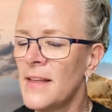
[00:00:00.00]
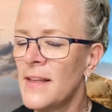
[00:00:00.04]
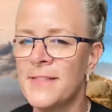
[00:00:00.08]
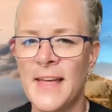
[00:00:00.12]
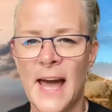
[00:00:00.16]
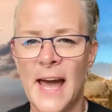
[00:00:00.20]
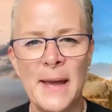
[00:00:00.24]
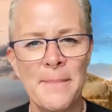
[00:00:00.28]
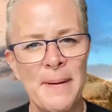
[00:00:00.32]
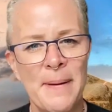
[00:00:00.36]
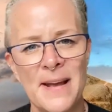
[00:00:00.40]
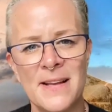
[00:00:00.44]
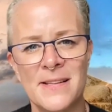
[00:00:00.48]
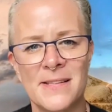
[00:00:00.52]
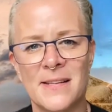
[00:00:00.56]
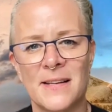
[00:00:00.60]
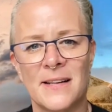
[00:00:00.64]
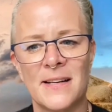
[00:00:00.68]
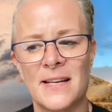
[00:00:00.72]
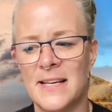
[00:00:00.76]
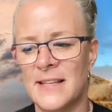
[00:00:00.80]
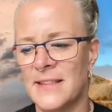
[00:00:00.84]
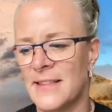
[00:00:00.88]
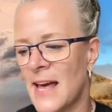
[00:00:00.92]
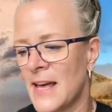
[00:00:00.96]
they
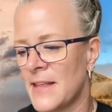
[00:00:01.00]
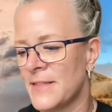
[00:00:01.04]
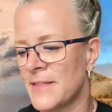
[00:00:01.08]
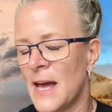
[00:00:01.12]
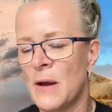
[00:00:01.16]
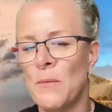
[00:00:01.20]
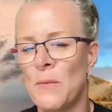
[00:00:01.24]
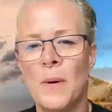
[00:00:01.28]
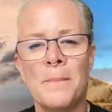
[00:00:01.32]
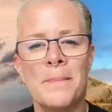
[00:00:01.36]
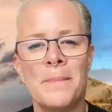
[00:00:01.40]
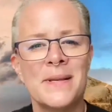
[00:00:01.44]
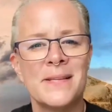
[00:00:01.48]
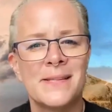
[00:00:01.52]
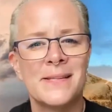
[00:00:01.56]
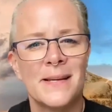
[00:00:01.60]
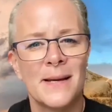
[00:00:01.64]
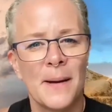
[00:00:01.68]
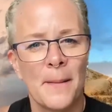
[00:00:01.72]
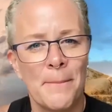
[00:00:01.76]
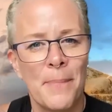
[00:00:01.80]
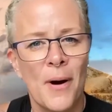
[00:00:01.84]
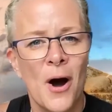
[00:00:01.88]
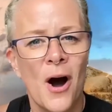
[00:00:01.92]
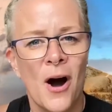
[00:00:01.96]
basically, they were missing
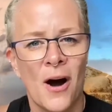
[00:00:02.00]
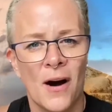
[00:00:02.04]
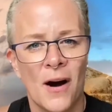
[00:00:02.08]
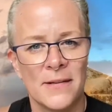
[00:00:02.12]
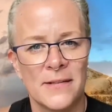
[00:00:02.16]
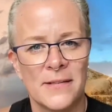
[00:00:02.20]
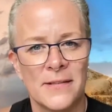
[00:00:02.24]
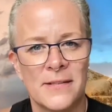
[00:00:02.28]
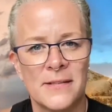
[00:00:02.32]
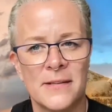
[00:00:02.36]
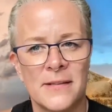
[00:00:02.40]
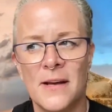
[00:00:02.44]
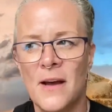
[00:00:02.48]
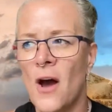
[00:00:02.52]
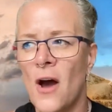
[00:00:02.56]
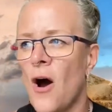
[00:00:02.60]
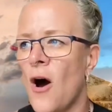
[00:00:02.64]
a part